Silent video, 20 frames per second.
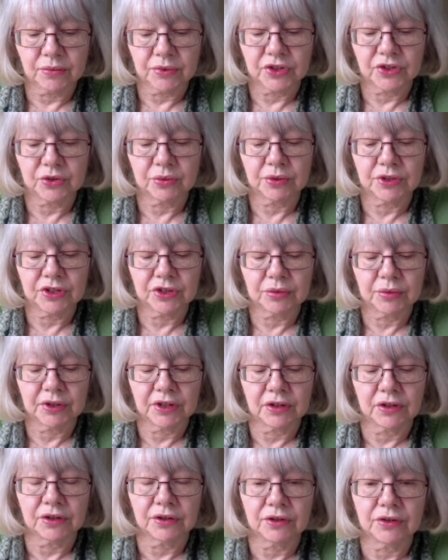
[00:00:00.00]
which were to
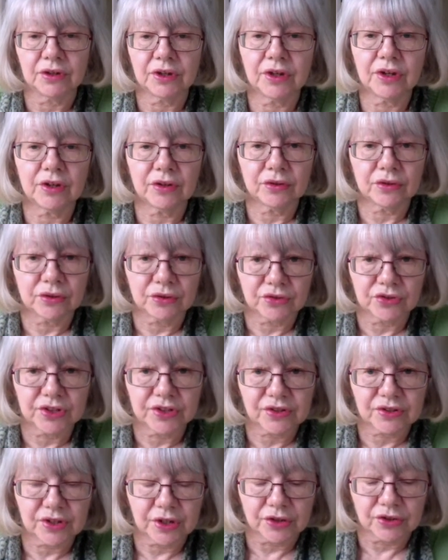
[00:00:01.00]
include not
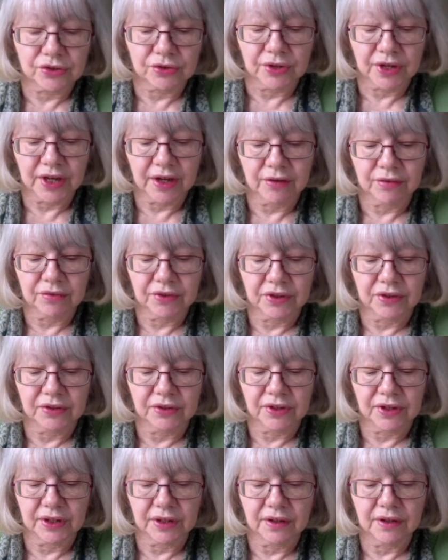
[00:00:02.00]
just social care
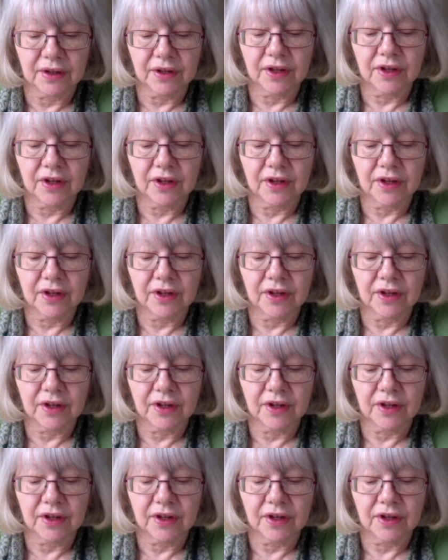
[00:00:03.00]
funding,